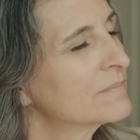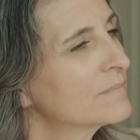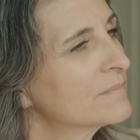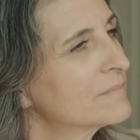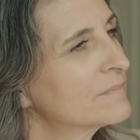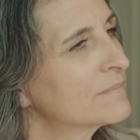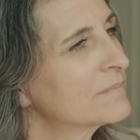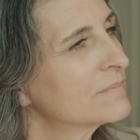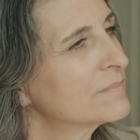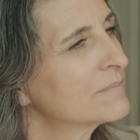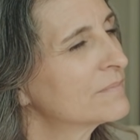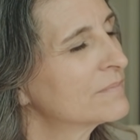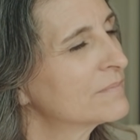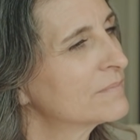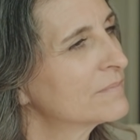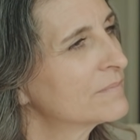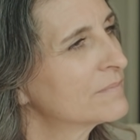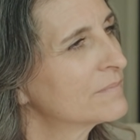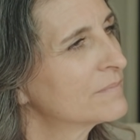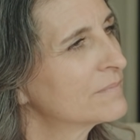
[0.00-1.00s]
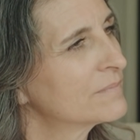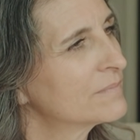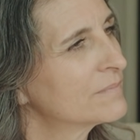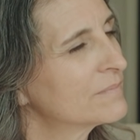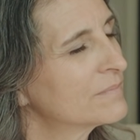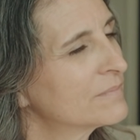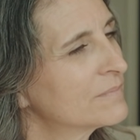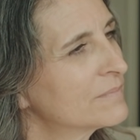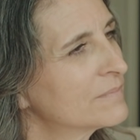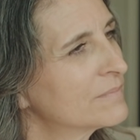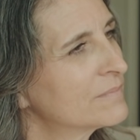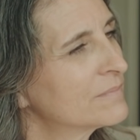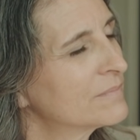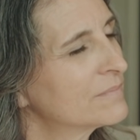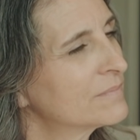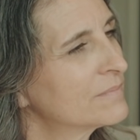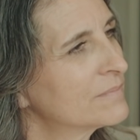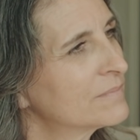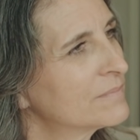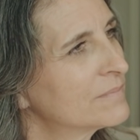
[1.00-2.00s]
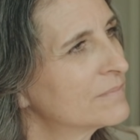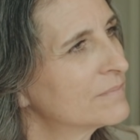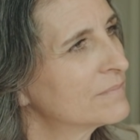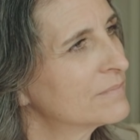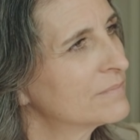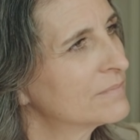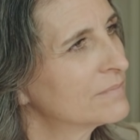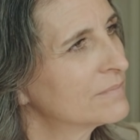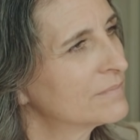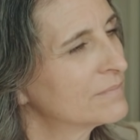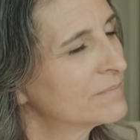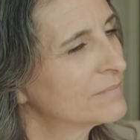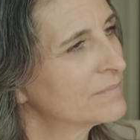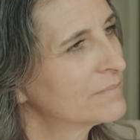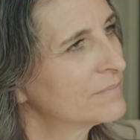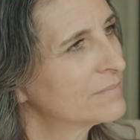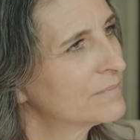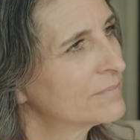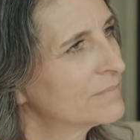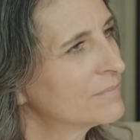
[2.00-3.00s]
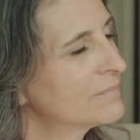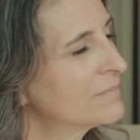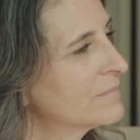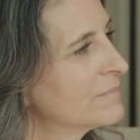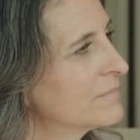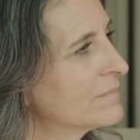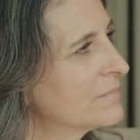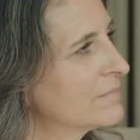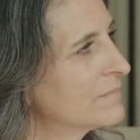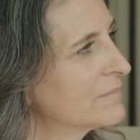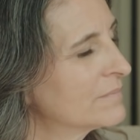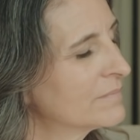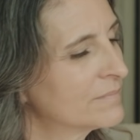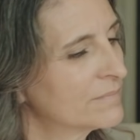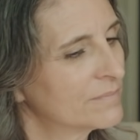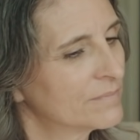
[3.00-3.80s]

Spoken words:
(not speaking)